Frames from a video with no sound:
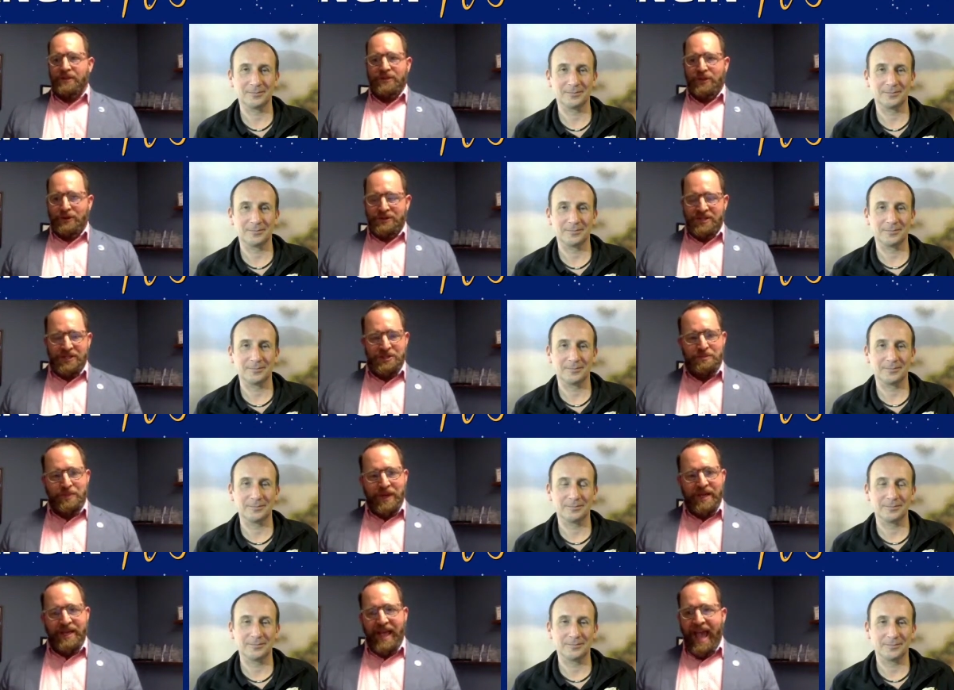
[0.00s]
Speaker 1: they're such
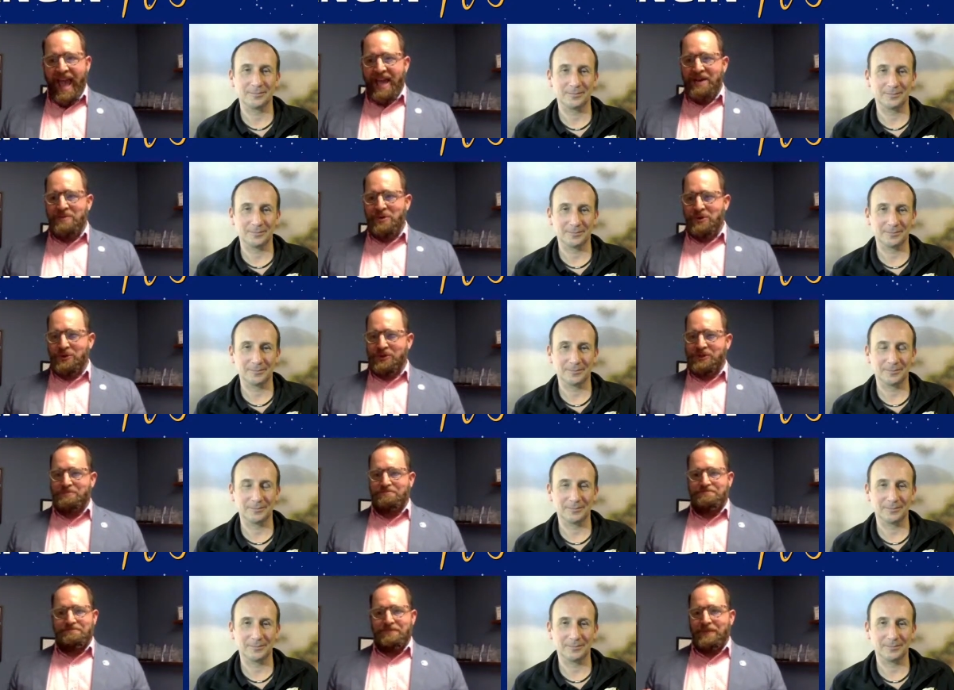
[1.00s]
big animals.
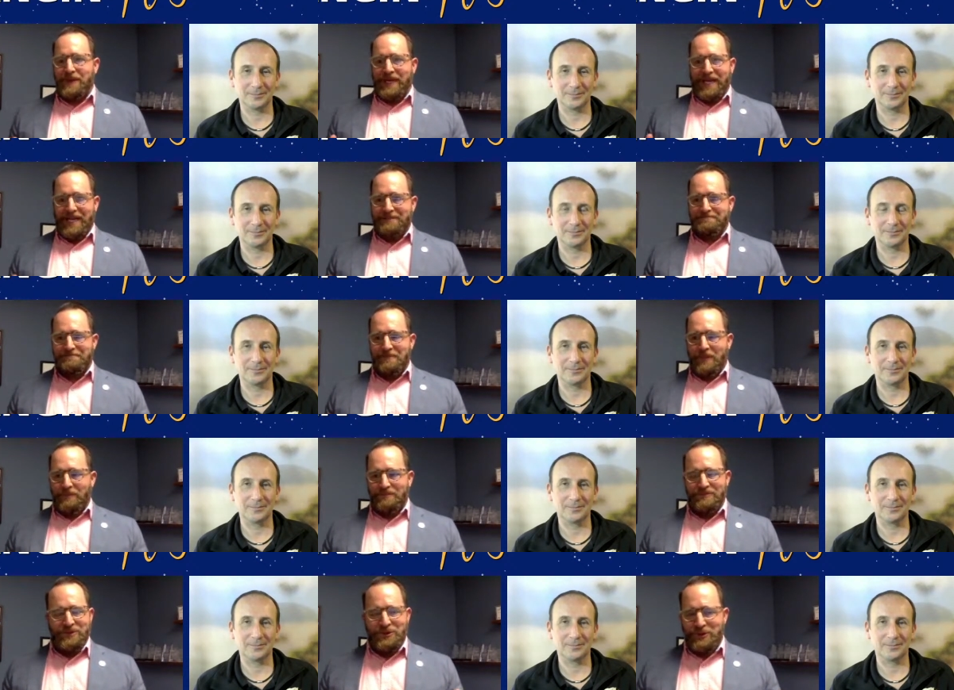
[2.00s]

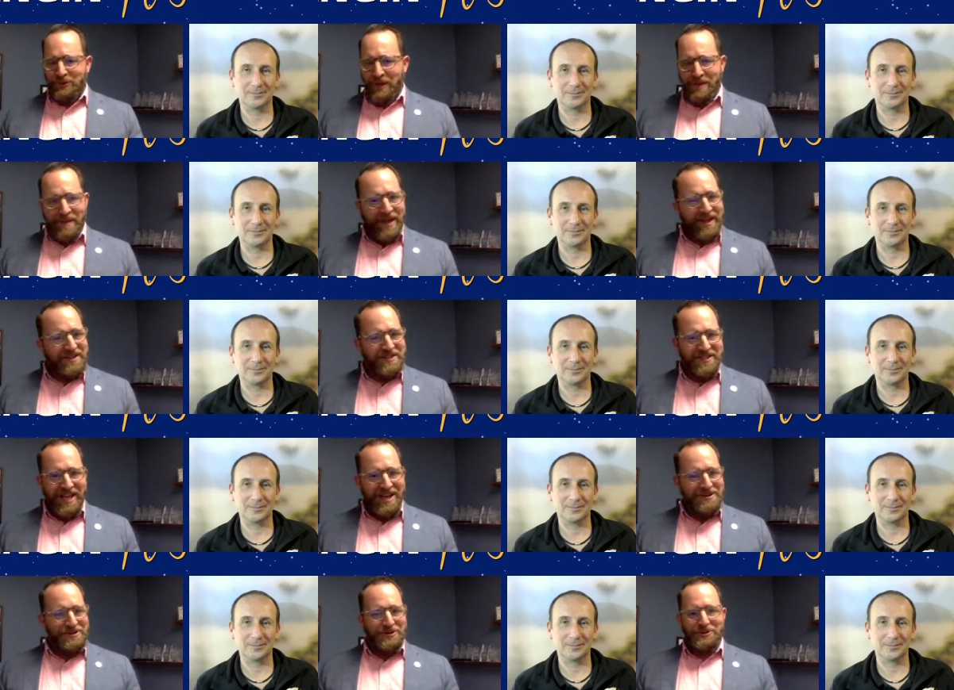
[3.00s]
Do they make a
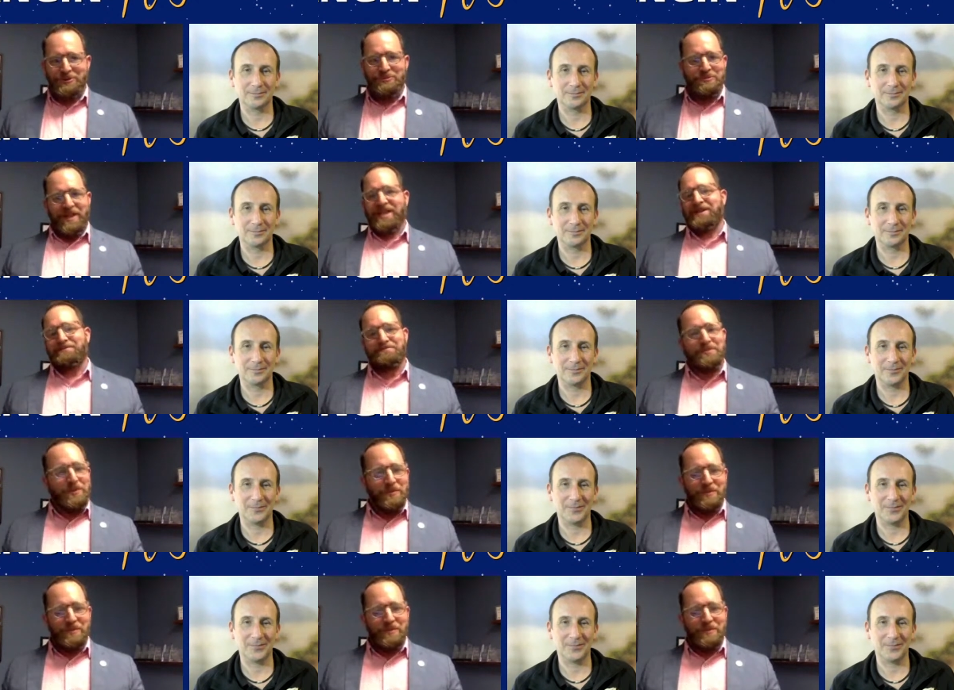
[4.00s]
sound? Like,